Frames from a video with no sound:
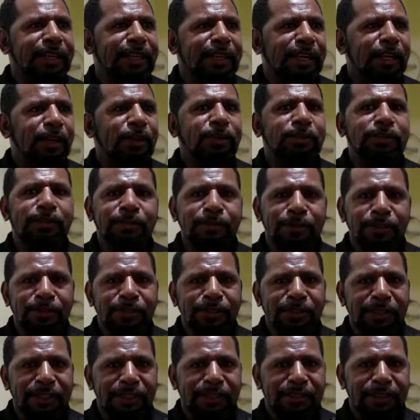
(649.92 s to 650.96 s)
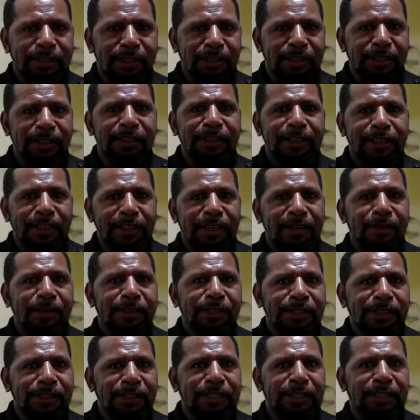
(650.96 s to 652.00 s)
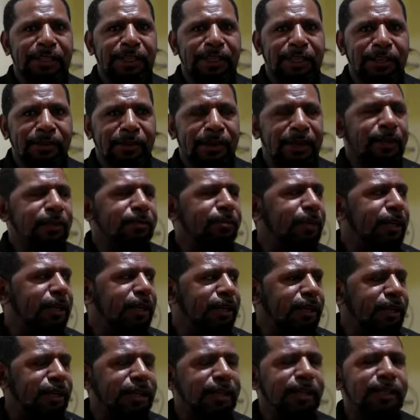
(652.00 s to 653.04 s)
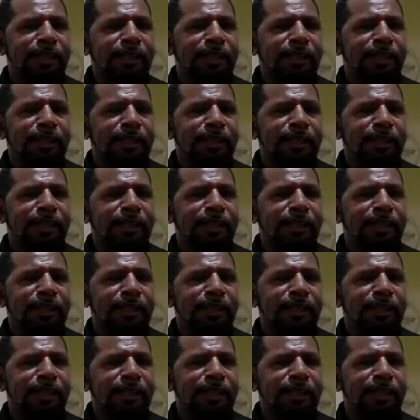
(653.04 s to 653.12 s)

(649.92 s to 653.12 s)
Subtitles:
lots of good citizens in our city and in our community.